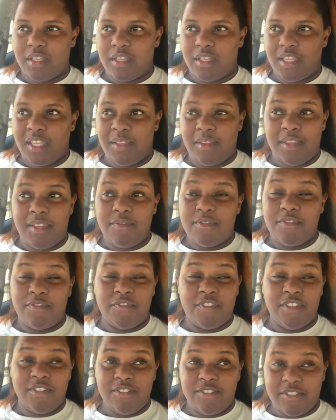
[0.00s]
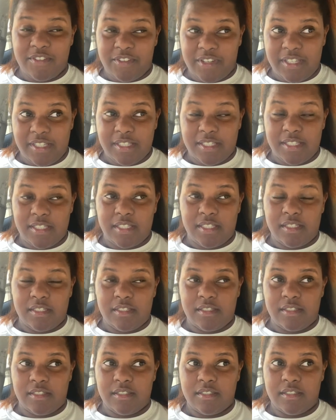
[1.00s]
and even feels crazy,
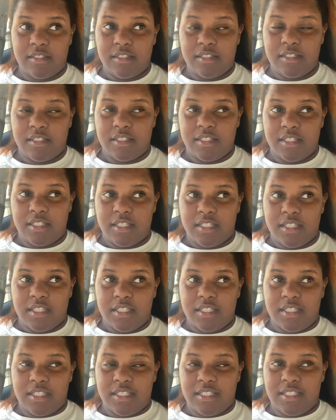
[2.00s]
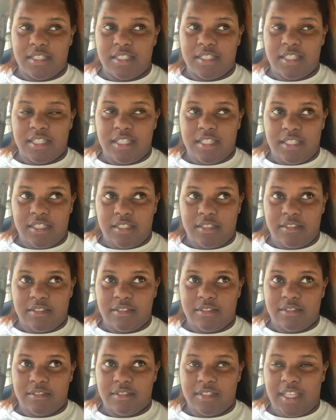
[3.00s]
this
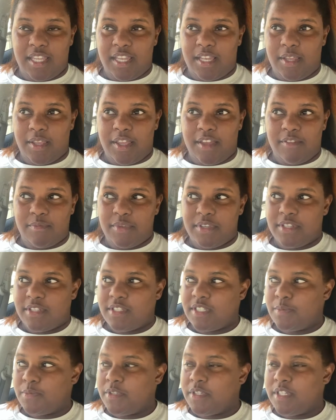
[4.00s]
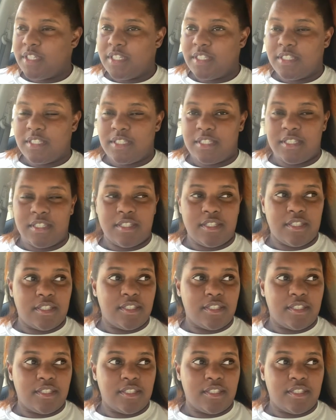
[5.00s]
thing that I've been experiencing,